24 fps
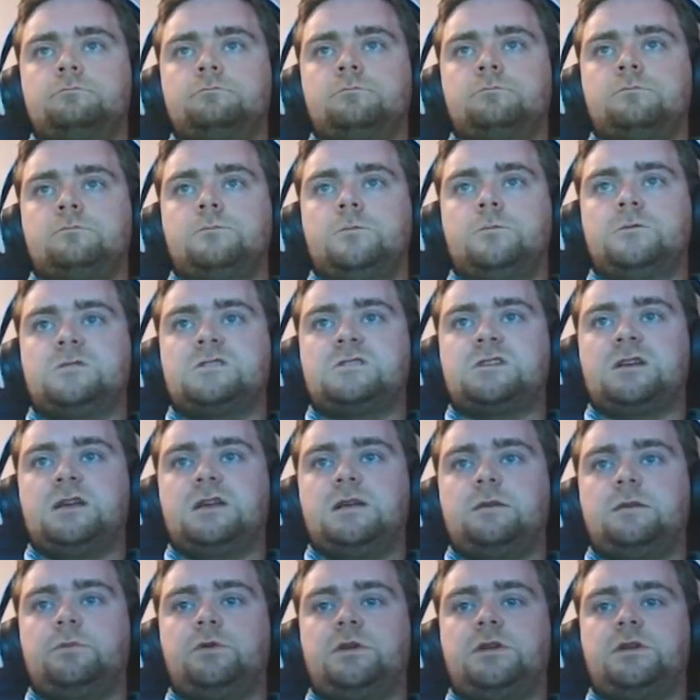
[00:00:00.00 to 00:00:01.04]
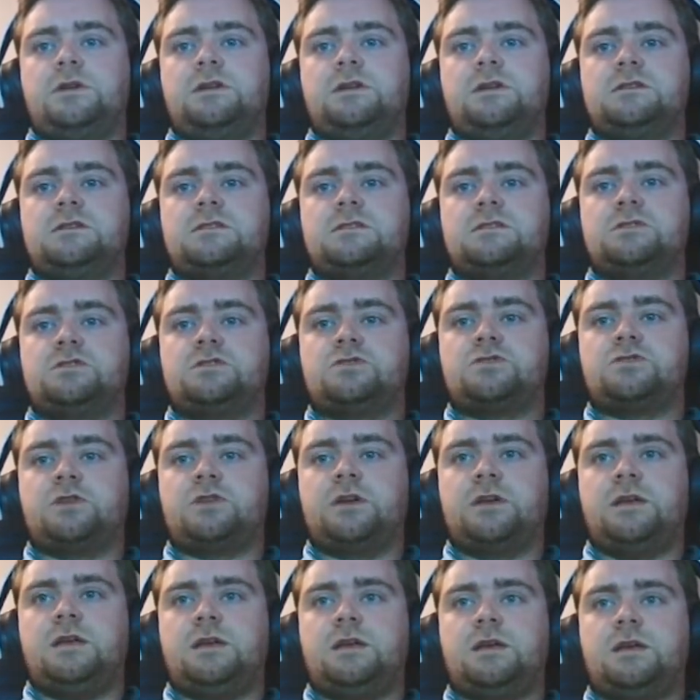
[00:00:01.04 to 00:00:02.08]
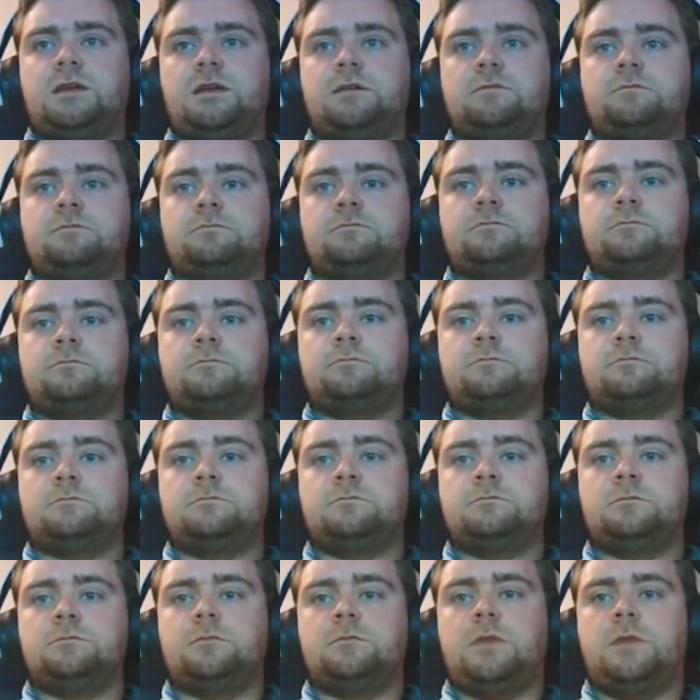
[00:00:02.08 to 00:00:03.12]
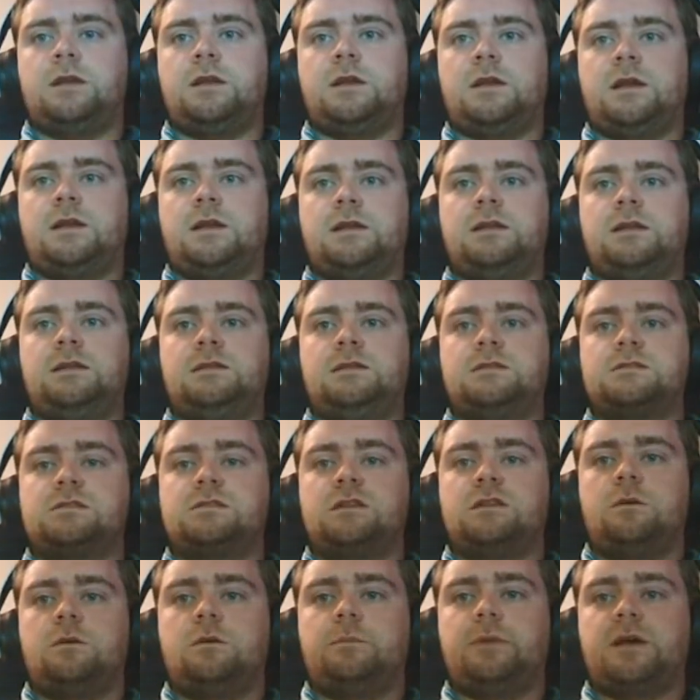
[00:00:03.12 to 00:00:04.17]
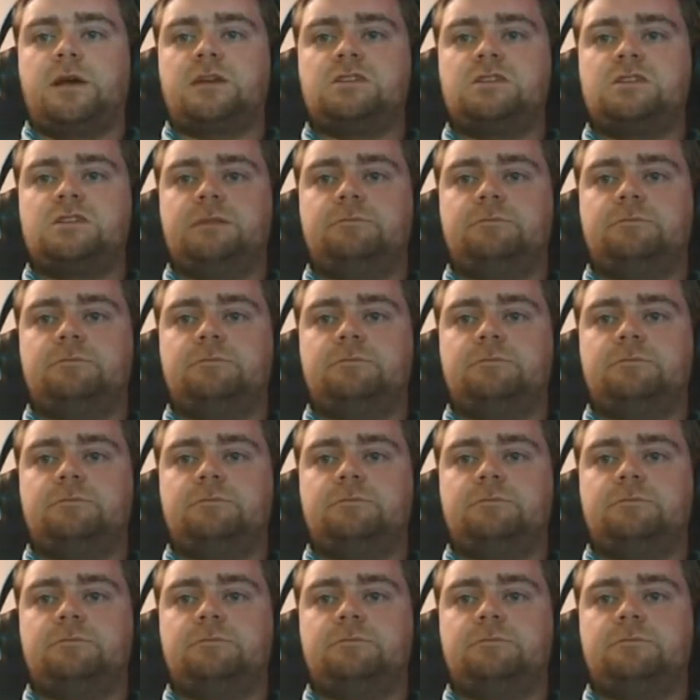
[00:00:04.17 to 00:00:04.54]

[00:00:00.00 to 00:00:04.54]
Once again, a pretty decent strike. Might not need the slope actually.